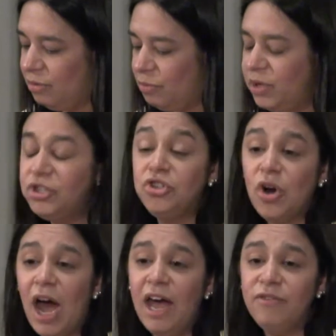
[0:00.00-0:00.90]
We
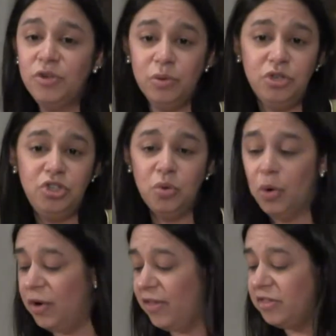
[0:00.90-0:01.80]
strive to
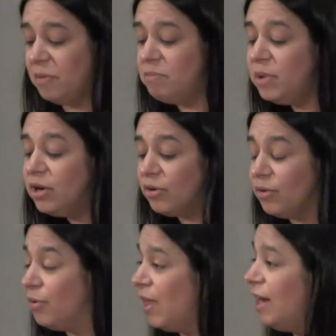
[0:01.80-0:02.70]
ensure that the
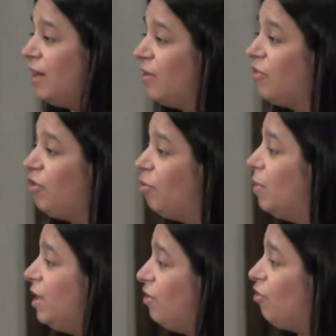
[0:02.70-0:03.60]
mirror that is
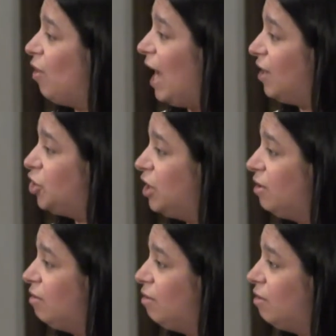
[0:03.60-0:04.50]
human
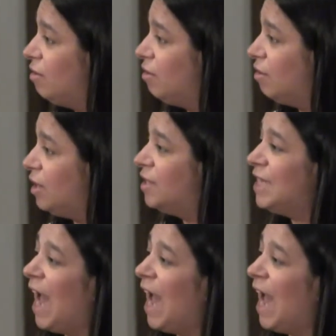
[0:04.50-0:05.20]
interaction is